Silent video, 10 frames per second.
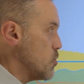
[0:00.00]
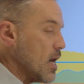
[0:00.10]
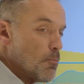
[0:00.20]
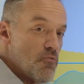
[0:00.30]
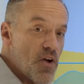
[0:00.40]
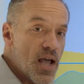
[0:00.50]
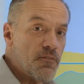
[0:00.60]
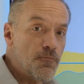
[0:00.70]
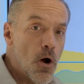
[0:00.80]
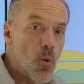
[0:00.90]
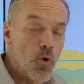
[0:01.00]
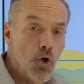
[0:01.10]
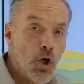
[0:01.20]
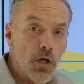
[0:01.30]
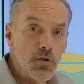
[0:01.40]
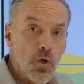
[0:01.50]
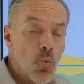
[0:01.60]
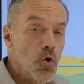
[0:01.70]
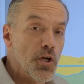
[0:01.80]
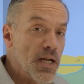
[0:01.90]
We try to provide a forward look. So
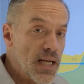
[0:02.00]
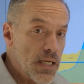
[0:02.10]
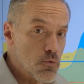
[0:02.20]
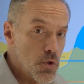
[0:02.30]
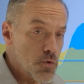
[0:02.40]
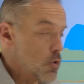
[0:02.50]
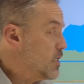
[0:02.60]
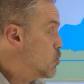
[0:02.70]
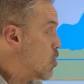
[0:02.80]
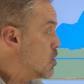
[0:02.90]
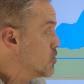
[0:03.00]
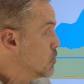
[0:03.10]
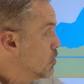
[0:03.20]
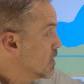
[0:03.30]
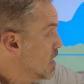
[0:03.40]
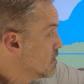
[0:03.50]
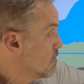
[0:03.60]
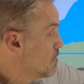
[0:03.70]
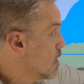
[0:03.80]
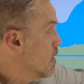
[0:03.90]
we're looking at interest rates. We're also looking at
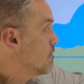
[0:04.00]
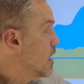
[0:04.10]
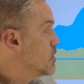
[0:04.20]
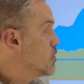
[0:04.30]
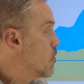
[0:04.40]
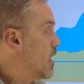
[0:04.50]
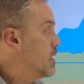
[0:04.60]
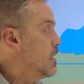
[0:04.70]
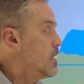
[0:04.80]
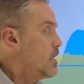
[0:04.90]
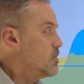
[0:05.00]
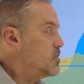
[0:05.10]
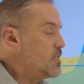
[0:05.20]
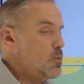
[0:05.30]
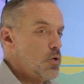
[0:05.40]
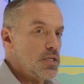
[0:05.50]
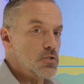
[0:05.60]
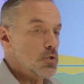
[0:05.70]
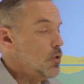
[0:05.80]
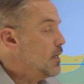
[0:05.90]
the inflation rate to see what
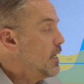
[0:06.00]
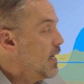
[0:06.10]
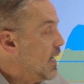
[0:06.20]
it's doing.